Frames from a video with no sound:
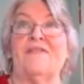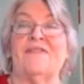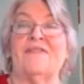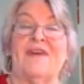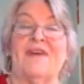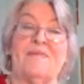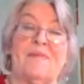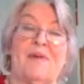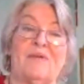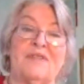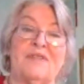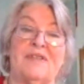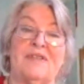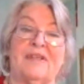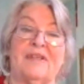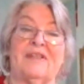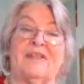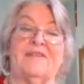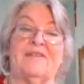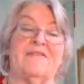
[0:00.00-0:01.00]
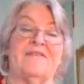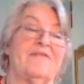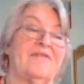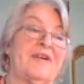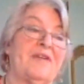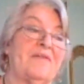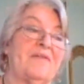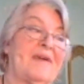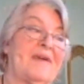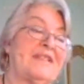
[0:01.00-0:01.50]
out that most of the
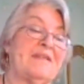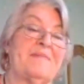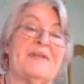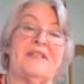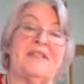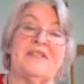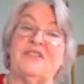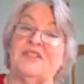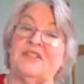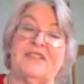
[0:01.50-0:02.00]
gluten-free recipes